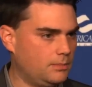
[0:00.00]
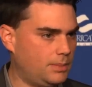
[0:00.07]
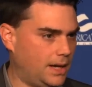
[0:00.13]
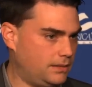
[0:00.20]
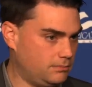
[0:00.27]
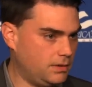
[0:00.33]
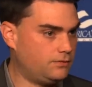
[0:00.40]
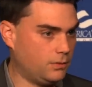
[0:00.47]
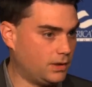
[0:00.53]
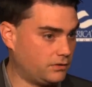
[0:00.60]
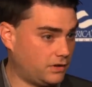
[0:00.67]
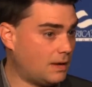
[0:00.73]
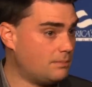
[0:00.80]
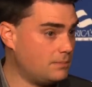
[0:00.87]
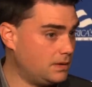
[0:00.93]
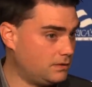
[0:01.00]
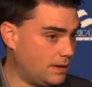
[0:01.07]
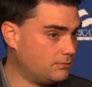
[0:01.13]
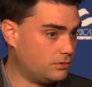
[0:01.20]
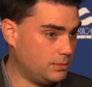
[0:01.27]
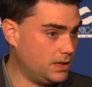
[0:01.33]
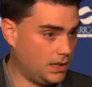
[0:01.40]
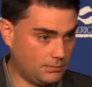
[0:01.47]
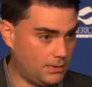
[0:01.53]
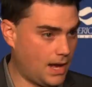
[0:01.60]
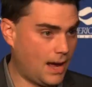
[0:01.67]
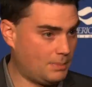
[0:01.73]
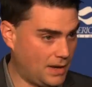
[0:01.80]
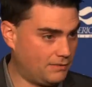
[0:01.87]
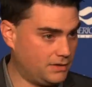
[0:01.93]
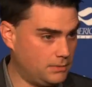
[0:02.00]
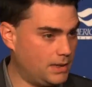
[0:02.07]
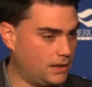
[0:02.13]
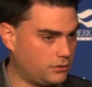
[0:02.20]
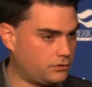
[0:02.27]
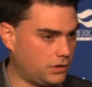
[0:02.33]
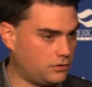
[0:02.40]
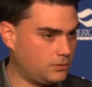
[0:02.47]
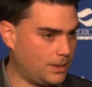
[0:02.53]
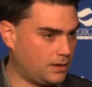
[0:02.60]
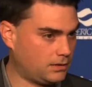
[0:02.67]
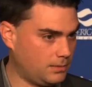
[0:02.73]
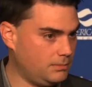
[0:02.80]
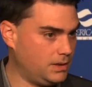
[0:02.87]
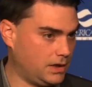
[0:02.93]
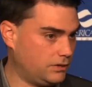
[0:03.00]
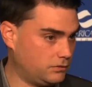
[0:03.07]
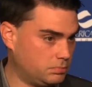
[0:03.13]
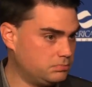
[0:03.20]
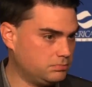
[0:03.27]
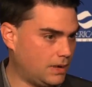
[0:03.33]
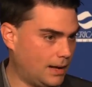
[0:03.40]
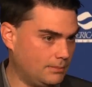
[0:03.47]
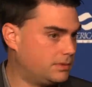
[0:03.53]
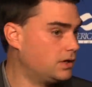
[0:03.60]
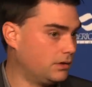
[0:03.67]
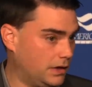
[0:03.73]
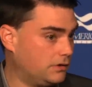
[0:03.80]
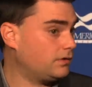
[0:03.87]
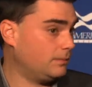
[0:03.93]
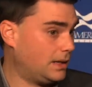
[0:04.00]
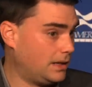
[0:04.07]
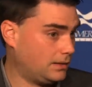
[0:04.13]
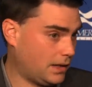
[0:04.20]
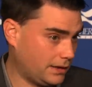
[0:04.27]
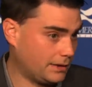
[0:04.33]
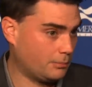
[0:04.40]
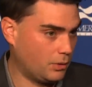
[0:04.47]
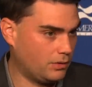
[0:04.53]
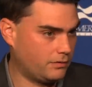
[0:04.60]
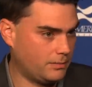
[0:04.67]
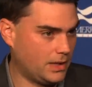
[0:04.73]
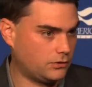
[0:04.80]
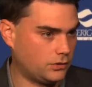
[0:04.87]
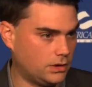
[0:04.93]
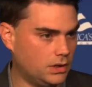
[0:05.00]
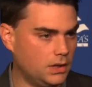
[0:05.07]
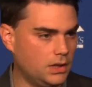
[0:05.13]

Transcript: But if you want to send me, them to me, I'm happy to have an email exchange about them because I'm curious. I mean, I, I like more information.